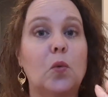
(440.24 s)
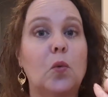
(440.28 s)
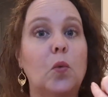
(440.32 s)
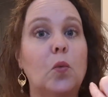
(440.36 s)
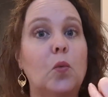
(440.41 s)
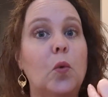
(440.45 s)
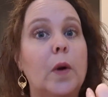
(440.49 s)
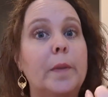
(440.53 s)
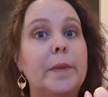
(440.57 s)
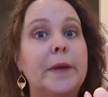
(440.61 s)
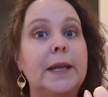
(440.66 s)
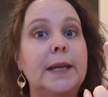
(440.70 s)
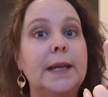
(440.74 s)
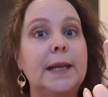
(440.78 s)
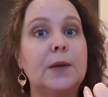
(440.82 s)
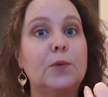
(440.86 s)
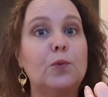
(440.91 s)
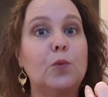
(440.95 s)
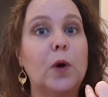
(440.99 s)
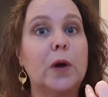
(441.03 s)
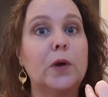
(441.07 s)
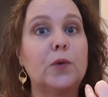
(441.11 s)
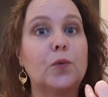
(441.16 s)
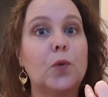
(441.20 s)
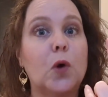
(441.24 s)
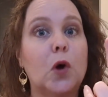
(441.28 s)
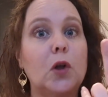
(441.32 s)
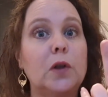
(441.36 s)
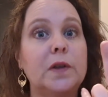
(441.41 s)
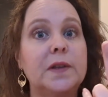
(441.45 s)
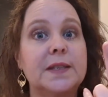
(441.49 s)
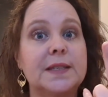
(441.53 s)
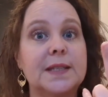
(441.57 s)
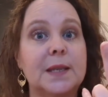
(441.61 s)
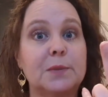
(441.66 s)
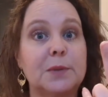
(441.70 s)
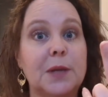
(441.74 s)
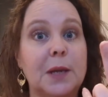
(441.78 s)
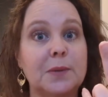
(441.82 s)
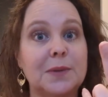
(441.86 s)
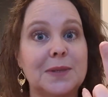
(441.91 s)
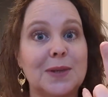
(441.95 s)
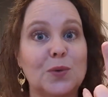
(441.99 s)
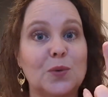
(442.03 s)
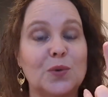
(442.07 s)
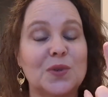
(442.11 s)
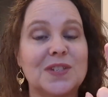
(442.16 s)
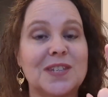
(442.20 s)
woman in one role, and sometimes
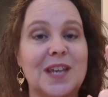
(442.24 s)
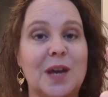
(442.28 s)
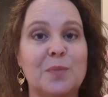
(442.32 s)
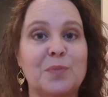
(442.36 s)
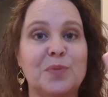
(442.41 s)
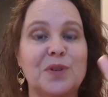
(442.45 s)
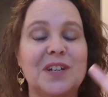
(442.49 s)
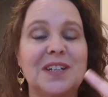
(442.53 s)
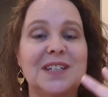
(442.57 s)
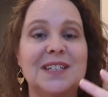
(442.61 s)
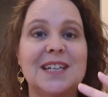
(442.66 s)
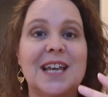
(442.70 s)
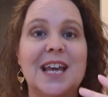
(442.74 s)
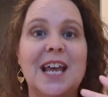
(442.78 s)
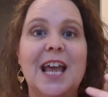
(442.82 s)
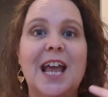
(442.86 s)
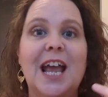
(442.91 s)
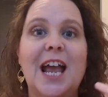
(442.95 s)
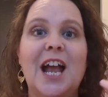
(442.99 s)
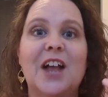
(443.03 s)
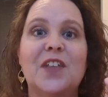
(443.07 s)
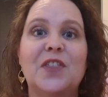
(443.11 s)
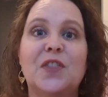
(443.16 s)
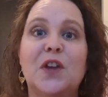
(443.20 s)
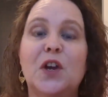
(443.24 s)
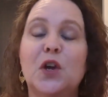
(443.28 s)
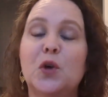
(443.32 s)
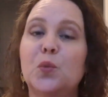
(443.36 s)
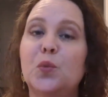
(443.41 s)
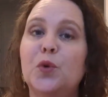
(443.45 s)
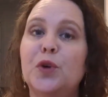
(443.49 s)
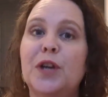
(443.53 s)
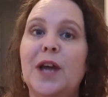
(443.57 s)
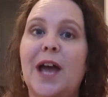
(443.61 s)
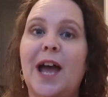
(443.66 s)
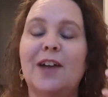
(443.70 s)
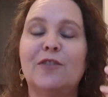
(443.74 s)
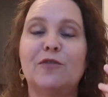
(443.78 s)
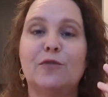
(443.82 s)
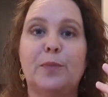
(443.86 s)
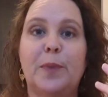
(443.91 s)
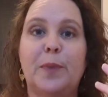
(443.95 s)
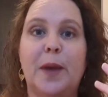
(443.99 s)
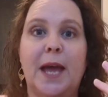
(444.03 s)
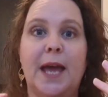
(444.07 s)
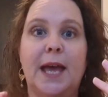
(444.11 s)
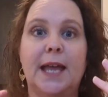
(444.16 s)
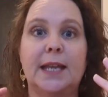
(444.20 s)
they were separate. There would have
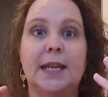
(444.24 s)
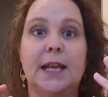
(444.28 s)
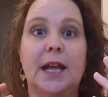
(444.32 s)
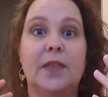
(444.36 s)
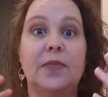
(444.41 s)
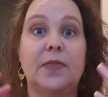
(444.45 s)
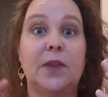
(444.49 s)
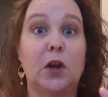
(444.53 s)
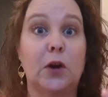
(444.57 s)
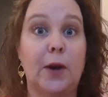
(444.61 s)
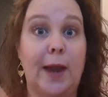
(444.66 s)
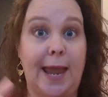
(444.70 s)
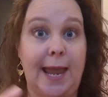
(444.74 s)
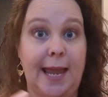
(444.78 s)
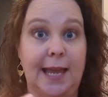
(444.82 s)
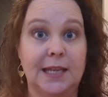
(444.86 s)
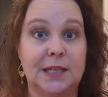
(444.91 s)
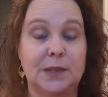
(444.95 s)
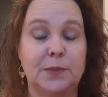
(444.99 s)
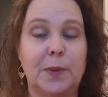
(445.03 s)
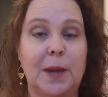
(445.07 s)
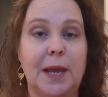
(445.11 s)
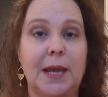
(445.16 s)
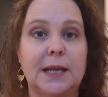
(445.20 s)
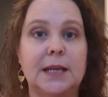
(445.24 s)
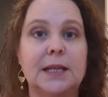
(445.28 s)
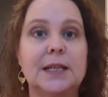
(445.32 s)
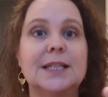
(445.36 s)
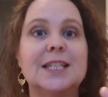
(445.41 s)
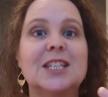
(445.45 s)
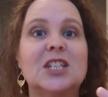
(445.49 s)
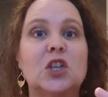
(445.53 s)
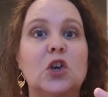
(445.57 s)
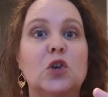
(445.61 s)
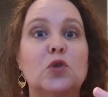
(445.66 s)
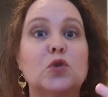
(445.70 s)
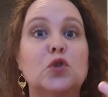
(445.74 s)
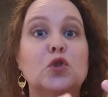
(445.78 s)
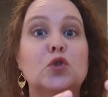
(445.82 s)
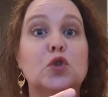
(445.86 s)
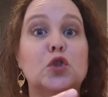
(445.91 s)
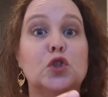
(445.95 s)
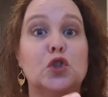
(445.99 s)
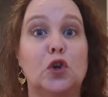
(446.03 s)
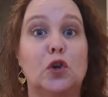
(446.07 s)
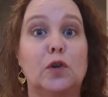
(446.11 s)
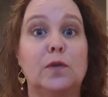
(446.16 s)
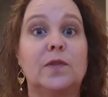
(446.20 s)
been their handmaidens, those who
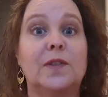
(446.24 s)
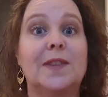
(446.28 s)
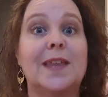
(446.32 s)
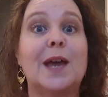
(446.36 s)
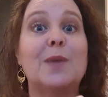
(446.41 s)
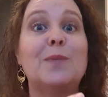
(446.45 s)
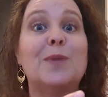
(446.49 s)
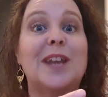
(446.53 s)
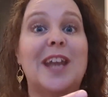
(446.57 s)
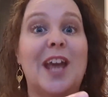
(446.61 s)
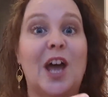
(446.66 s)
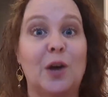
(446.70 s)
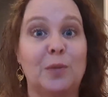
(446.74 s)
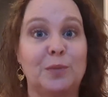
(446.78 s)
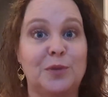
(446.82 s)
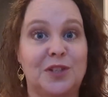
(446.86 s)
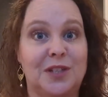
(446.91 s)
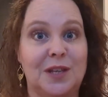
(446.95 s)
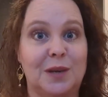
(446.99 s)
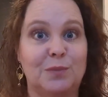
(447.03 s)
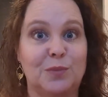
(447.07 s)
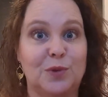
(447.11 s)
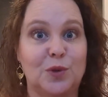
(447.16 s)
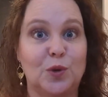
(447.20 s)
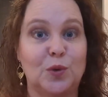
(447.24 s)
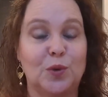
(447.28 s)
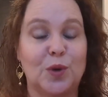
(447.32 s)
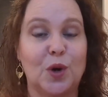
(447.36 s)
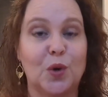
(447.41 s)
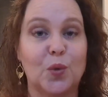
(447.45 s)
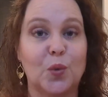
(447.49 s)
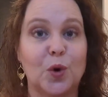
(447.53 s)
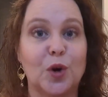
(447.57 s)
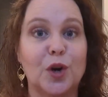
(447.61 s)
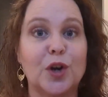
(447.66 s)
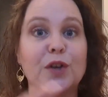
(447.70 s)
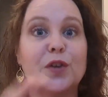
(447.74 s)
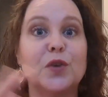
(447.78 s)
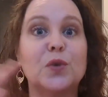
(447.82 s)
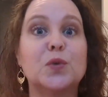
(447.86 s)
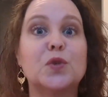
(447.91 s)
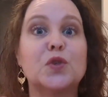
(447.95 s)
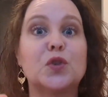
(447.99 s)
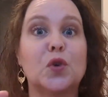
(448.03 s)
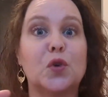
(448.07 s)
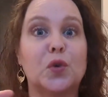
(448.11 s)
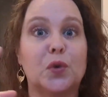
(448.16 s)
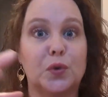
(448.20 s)
served them and helped them do their work, who
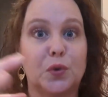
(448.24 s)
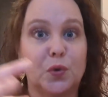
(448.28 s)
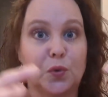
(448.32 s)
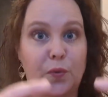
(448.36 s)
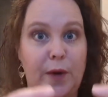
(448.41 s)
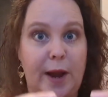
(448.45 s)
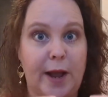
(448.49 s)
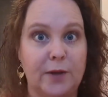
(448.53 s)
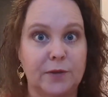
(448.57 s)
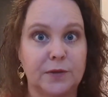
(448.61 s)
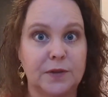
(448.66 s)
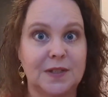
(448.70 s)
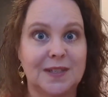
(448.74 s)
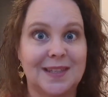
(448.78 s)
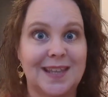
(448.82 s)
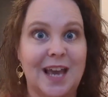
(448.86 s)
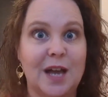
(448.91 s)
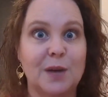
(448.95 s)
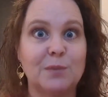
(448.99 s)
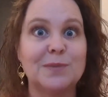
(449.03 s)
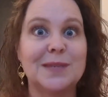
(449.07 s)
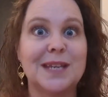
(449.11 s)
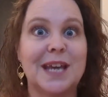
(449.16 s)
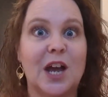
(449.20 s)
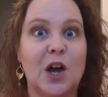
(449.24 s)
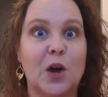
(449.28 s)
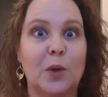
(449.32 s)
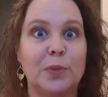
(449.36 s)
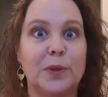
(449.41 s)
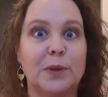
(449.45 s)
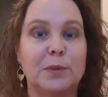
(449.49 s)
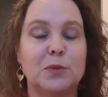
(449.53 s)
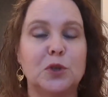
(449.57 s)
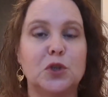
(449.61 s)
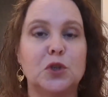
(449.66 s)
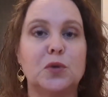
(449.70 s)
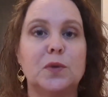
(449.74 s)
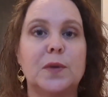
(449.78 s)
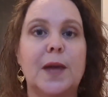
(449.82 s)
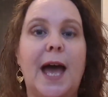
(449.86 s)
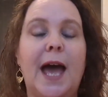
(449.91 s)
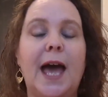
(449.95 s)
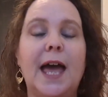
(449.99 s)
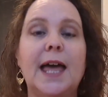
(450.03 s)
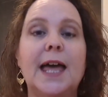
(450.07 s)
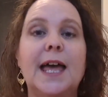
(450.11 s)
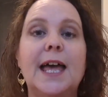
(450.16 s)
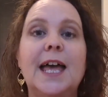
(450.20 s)
circled around them to help them do
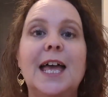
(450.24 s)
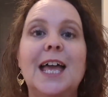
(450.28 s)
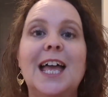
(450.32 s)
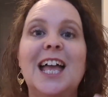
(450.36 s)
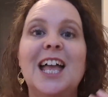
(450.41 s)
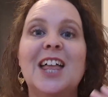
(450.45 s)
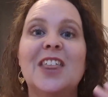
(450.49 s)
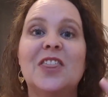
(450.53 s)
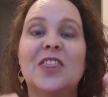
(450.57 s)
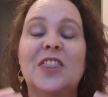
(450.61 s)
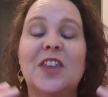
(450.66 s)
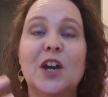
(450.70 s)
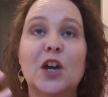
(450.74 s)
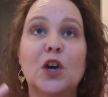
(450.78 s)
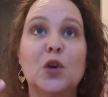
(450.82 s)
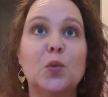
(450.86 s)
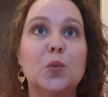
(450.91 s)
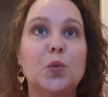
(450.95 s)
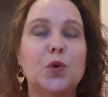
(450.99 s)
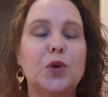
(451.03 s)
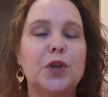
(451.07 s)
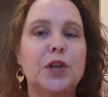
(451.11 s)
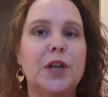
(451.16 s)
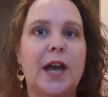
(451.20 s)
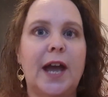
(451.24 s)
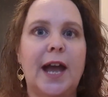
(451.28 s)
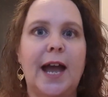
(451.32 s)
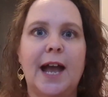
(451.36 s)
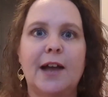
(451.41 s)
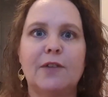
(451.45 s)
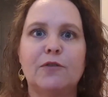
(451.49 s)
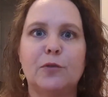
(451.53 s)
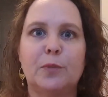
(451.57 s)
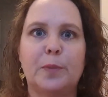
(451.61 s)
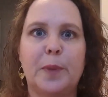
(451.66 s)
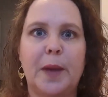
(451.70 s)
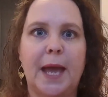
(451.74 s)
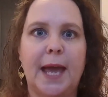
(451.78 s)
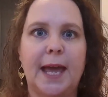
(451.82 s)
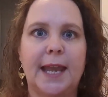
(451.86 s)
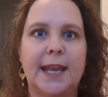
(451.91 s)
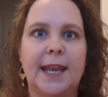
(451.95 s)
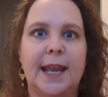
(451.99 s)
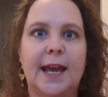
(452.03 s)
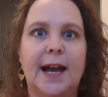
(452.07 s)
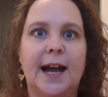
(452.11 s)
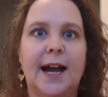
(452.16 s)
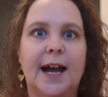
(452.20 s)
that. There would have
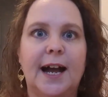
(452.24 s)
been